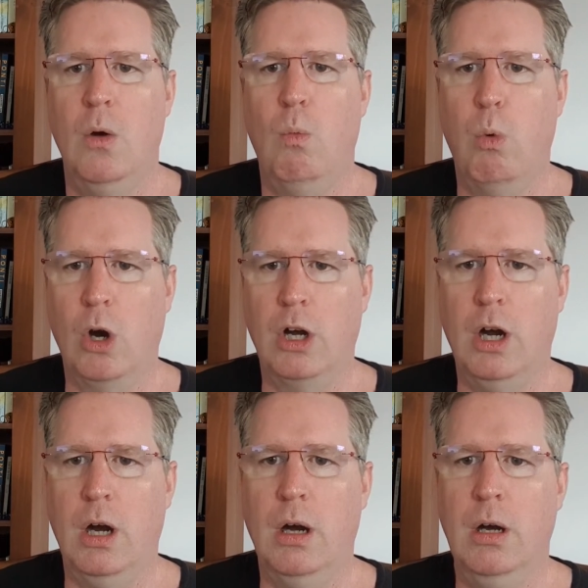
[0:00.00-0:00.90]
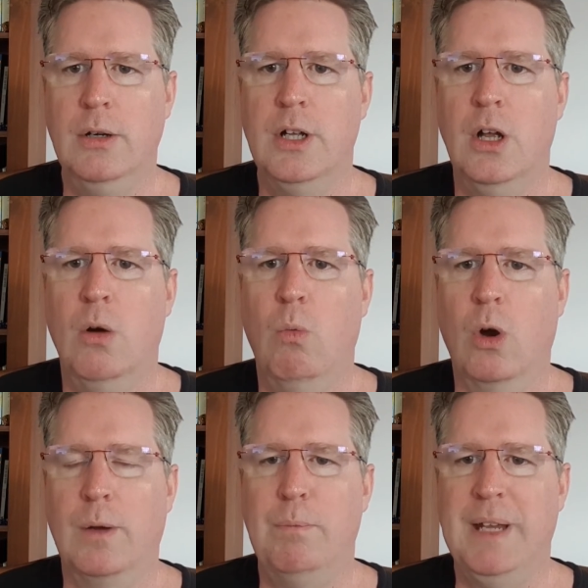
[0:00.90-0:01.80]
Work hard,
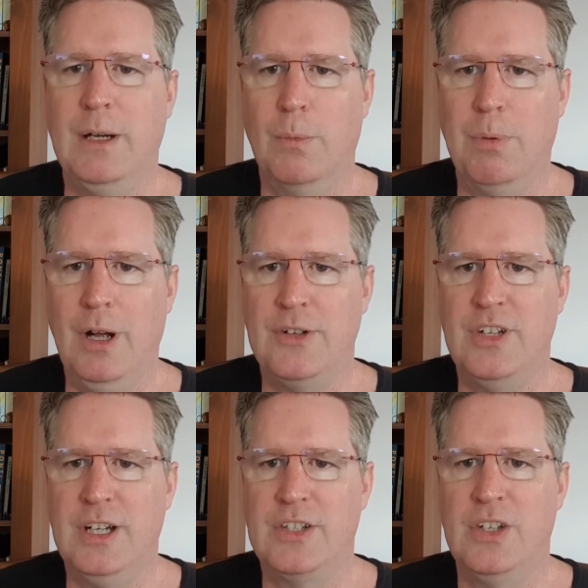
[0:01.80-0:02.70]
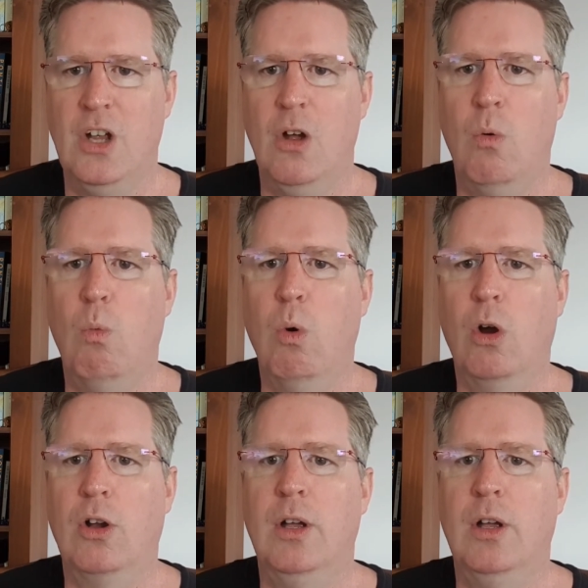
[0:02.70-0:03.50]
work bigger projects, work